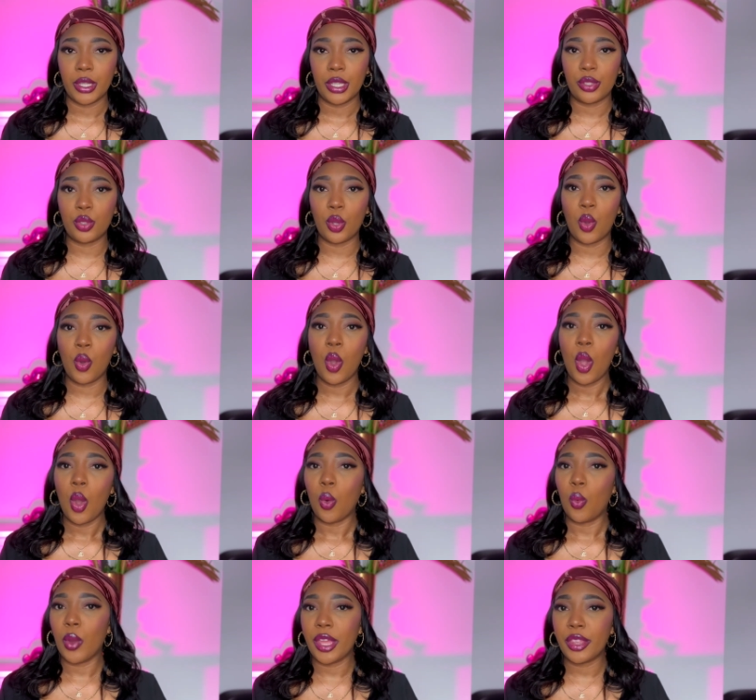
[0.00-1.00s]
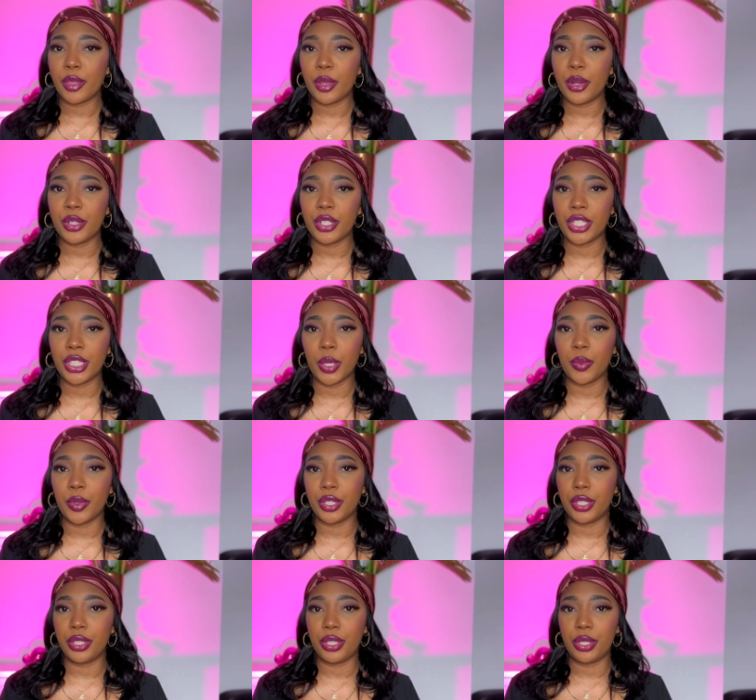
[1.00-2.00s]
So whether she
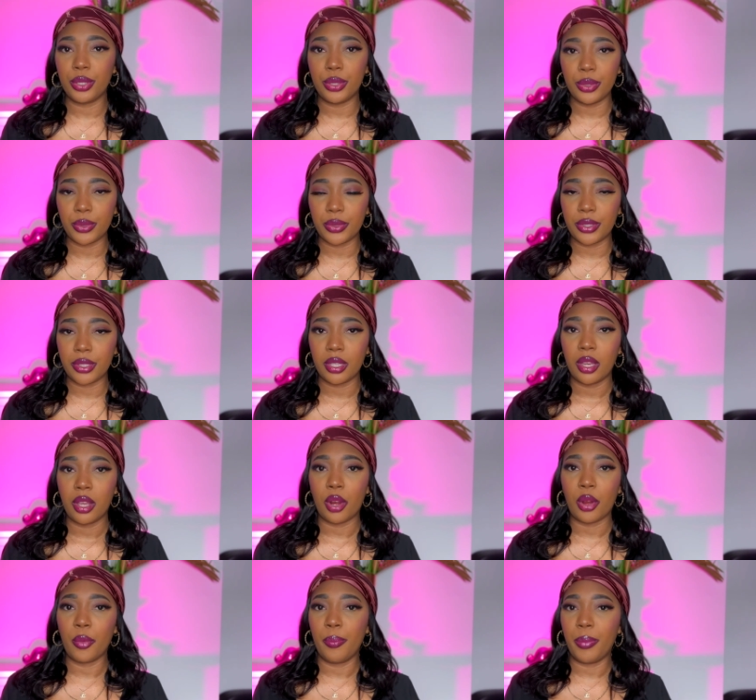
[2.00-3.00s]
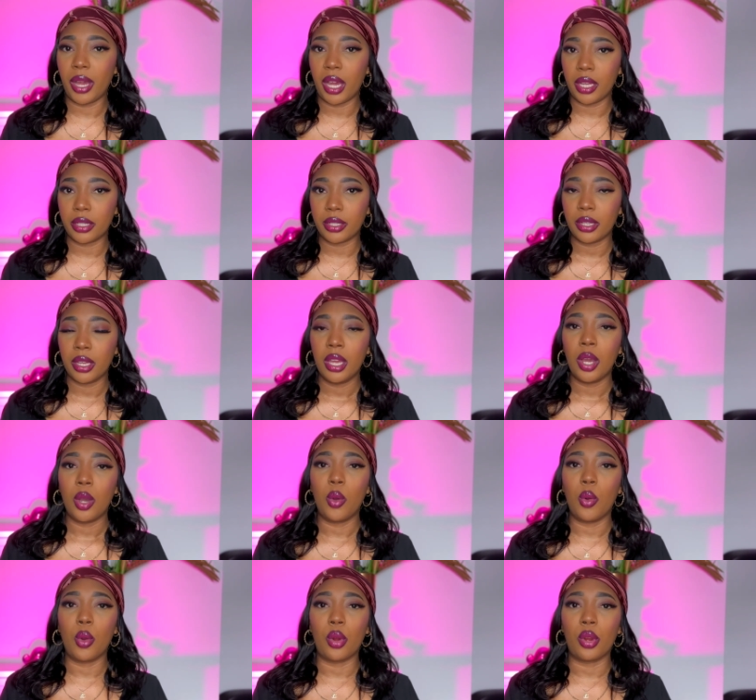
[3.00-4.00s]
reduced her butt
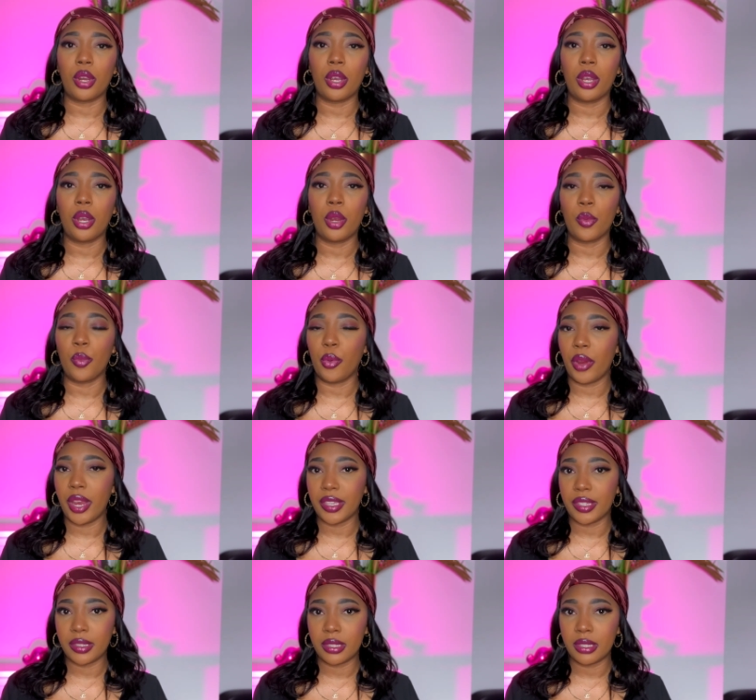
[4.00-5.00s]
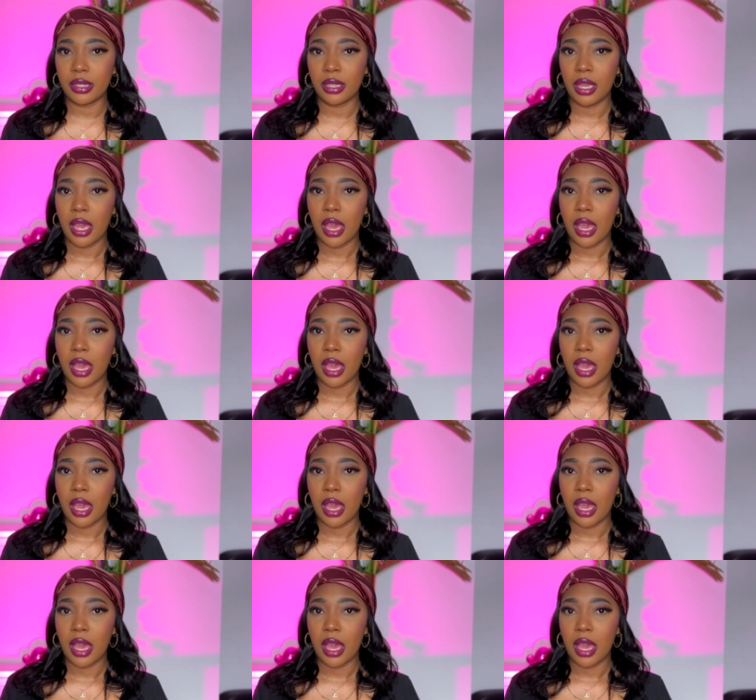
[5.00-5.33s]
or her breasts